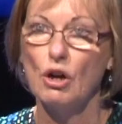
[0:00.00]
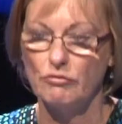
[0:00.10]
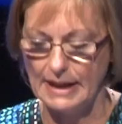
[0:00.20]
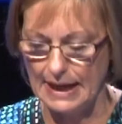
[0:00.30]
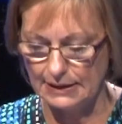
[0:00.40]
a
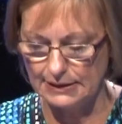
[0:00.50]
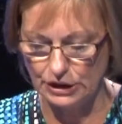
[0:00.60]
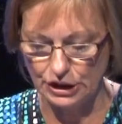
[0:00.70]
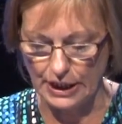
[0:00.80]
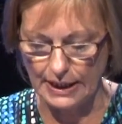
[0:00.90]
reality
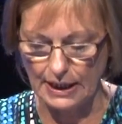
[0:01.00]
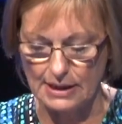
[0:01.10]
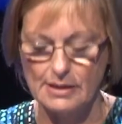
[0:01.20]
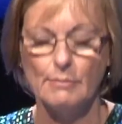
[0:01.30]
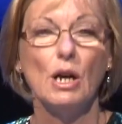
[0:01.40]
check
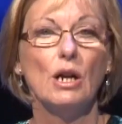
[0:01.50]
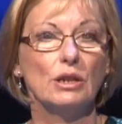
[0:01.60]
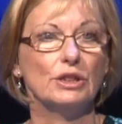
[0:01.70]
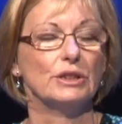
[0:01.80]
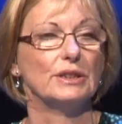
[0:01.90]
and some
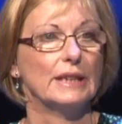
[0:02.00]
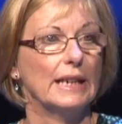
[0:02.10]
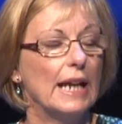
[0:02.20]
urgency